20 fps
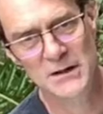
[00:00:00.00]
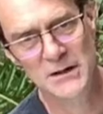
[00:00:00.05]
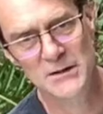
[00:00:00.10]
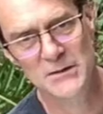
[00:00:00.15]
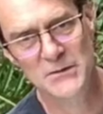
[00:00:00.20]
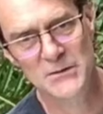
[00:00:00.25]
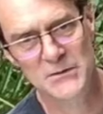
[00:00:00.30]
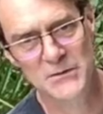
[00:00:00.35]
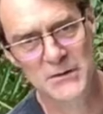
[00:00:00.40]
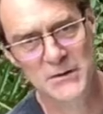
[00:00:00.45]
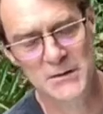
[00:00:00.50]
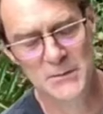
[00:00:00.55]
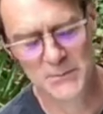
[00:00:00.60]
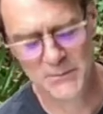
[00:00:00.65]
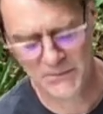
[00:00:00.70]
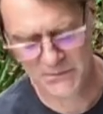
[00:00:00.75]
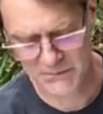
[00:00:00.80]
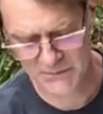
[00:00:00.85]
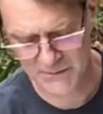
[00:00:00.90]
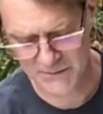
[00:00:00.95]
your seams
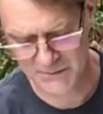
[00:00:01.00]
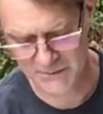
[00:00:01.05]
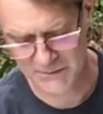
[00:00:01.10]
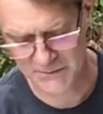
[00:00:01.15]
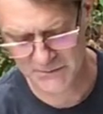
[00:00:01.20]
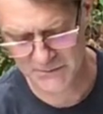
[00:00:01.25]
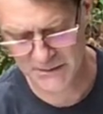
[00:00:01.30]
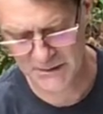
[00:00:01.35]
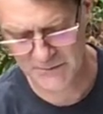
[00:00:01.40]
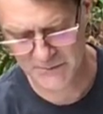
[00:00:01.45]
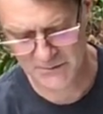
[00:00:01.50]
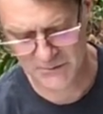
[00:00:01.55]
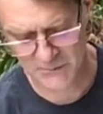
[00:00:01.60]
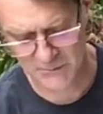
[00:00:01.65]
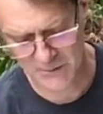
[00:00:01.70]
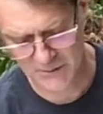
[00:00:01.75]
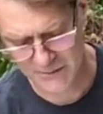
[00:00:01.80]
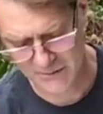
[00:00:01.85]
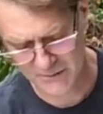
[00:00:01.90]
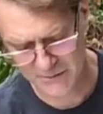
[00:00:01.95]
so that you don't have any
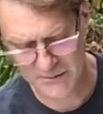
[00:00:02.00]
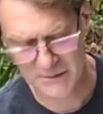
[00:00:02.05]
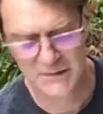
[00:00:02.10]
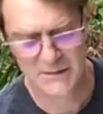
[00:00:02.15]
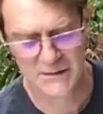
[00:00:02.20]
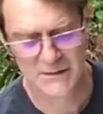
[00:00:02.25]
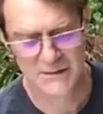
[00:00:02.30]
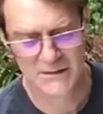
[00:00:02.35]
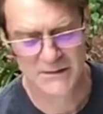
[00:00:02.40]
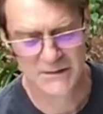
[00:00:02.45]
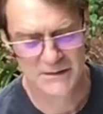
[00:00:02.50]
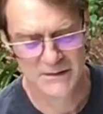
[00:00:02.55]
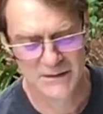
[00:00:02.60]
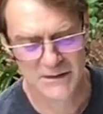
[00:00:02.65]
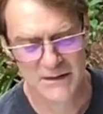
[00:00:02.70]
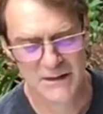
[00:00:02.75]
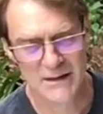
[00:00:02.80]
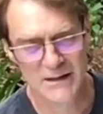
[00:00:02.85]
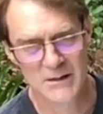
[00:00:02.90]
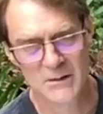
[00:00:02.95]
water. I
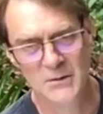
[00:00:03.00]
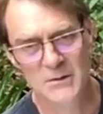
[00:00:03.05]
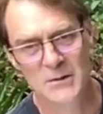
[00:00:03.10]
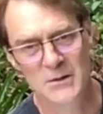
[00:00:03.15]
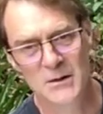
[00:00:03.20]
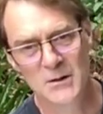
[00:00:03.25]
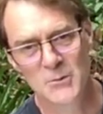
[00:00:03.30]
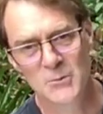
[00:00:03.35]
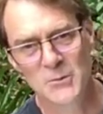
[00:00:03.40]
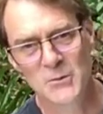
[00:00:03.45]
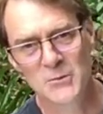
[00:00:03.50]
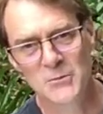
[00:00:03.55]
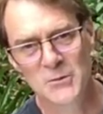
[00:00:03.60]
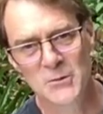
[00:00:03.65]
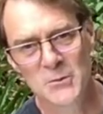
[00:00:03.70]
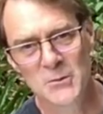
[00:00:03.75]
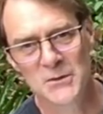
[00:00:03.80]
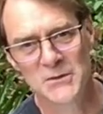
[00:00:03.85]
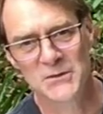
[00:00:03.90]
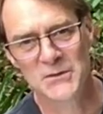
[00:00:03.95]
had a roofer
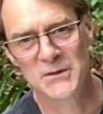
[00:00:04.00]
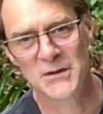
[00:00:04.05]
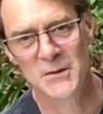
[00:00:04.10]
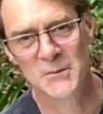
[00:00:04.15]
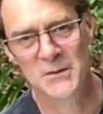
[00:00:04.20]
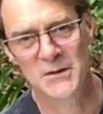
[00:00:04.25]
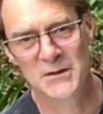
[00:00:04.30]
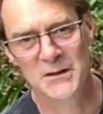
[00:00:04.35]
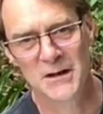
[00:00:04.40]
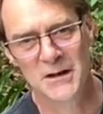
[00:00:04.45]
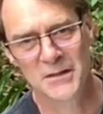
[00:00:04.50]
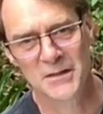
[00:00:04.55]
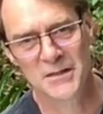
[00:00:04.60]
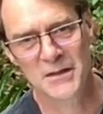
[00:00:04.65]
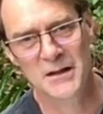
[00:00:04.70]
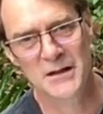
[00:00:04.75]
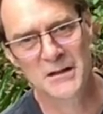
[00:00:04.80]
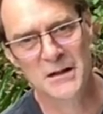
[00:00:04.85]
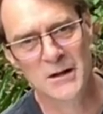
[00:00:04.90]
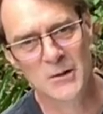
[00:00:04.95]
once tell me, you got to
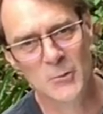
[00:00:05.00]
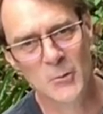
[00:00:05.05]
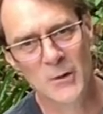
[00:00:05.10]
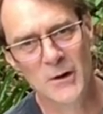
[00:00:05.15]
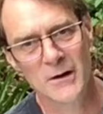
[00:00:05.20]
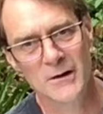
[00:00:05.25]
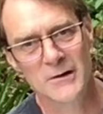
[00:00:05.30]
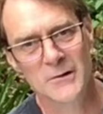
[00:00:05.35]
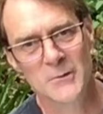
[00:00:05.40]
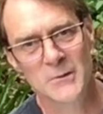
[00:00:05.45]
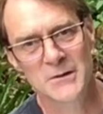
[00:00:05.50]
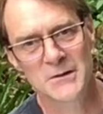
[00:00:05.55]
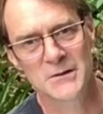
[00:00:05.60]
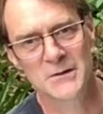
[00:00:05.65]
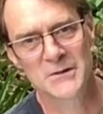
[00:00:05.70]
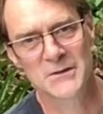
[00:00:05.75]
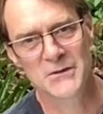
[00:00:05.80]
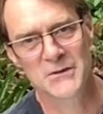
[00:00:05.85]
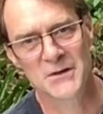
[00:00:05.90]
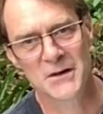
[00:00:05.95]
think like water when you're
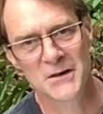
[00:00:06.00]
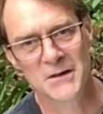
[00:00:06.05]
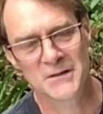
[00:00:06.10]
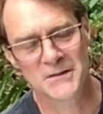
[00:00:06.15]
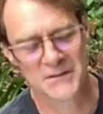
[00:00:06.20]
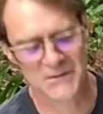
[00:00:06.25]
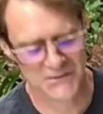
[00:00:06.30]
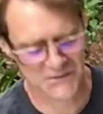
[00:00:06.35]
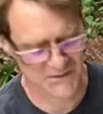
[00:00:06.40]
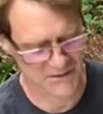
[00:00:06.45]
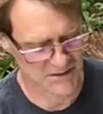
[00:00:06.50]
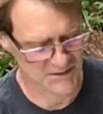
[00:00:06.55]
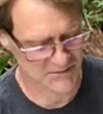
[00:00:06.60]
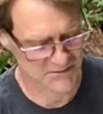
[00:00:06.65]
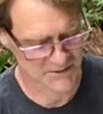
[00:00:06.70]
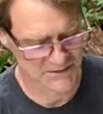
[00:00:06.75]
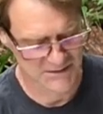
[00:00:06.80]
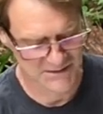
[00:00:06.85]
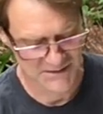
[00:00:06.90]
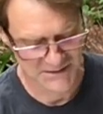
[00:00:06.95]
installing this stuff.
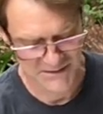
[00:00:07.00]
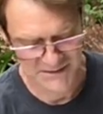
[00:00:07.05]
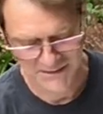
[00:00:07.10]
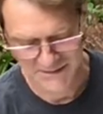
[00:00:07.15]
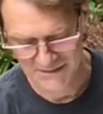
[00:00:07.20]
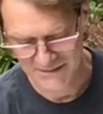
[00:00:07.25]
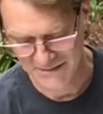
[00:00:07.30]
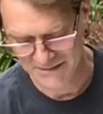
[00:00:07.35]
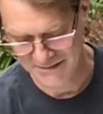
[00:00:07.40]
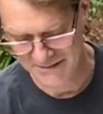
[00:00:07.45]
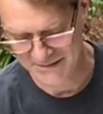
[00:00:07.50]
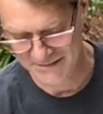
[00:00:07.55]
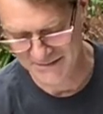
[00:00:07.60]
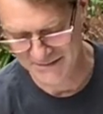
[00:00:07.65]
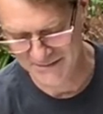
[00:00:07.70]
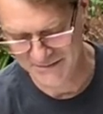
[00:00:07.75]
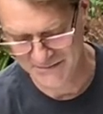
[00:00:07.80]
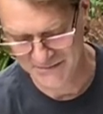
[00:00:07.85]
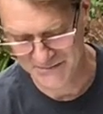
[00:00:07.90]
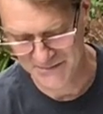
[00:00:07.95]

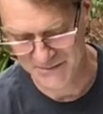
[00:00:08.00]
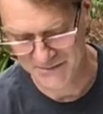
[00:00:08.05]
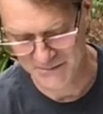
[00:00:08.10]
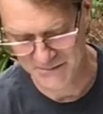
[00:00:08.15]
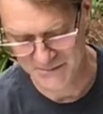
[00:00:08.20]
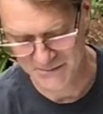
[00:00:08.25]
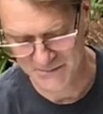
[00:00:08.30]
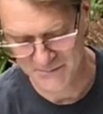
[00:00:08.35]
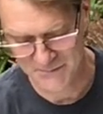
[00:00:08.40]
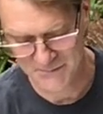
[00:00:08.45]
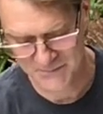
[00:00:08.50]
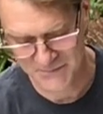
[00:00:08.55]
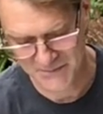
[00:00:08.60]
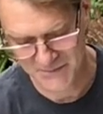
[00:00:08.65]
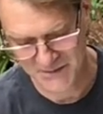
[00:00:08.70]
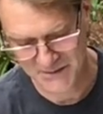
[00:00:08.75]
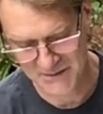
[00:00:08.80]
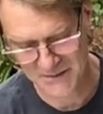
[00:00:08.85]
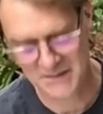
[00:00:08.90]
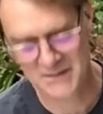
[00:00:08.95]
And so
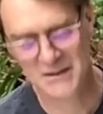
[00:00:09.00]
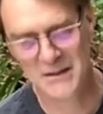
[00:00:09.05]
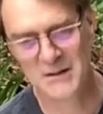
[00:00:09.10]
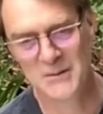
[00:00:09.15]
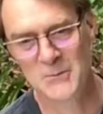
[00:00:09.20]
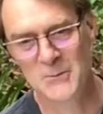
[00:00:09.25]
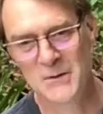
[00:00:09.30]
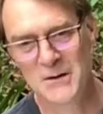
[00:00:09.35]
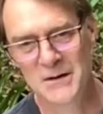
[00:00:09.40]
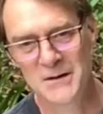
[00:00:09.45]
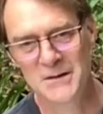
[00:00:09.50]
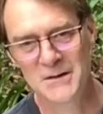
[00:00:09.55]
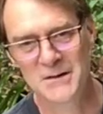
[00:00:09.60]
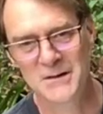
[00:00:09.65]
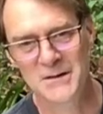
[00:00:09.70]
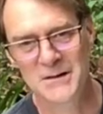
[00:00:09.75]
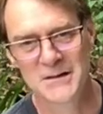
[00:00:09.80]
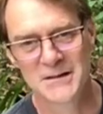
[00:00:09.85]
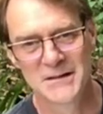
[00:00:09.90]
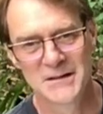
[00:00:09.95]
thinking like water
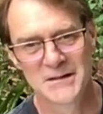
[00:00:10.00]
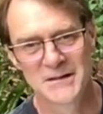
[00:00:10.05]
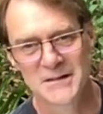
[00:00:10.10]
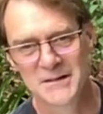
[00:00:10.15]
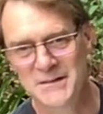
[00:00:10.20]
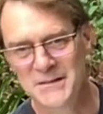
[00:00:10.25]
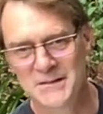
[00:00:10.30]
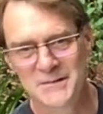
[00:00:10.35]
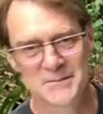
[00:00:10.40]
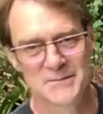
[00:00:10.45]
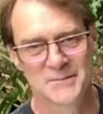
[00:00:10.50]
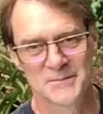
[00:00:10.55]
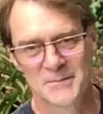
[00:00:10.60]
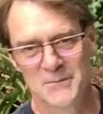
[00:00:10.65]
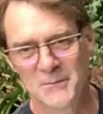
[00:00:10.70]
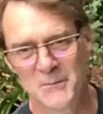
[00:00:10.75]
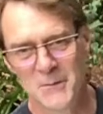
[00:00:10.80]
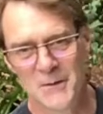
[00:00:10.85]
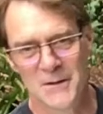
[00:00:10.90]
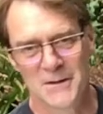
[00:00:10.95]

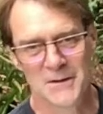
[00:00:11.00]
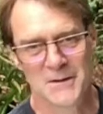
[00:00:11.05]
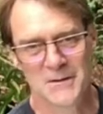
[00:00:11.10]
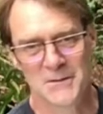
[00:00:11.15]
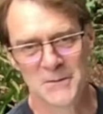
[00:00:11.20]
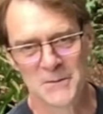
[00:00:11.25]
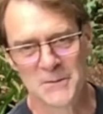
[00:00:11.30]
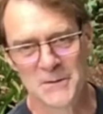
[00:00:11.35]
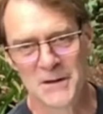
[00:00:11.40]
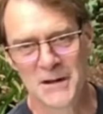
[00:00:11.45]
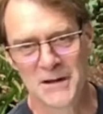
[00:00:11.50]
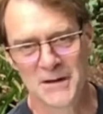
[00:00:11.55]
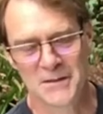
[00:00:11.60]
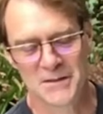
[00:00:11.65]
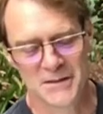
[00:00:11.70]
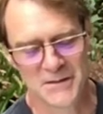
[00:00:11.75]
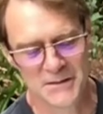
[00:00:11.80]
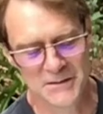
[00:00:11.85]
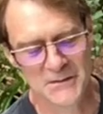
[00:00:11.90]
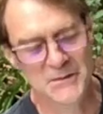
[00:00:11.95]
can do a lot of
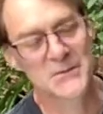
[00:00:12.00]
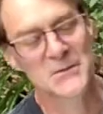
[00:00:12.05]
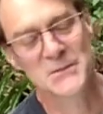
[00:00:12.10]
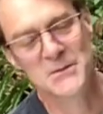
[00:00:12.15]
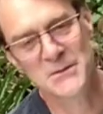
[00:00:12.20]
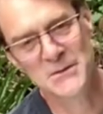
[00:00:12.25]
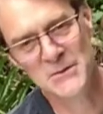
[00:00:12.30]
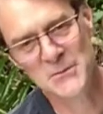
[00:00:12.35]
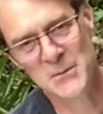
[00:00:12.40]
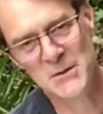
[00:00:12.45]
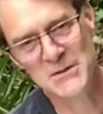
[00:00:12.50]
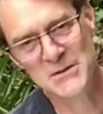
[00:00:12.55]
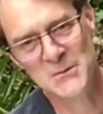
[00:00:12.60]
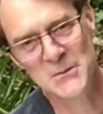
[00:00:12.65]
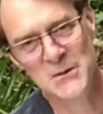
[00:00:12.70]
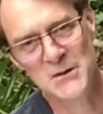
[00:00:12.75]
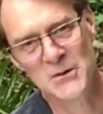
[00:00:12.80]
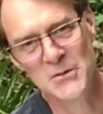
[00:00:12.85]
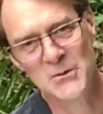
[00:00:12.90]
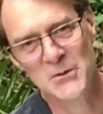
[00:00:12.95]
things, especially
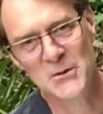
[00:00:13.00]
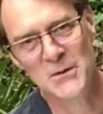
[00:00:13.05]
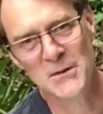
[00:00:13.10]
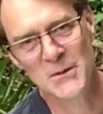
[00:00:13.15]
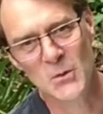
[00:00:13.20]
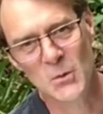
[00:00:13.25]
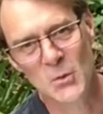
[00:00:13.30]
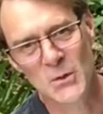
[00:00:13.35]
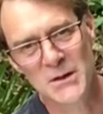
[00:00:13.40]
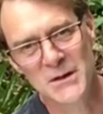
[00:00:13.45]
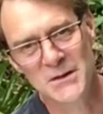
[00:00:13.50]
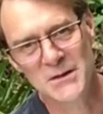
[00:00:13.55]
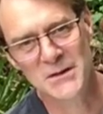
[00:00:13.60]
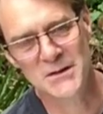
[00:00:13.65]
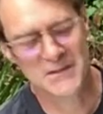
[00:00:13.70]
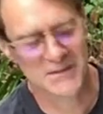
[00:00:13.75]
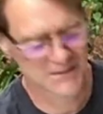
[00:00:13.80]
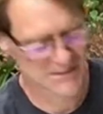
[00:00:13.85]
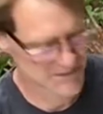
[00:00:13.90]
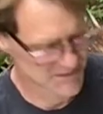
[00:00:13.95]
when you throw in the wind.
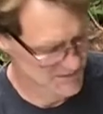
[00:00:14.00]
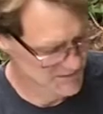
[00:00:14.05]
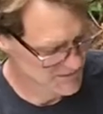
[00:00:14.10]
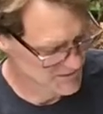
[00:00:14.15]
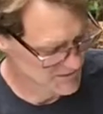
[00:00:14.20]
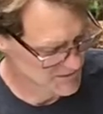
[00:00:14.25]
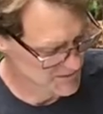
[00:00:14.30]
So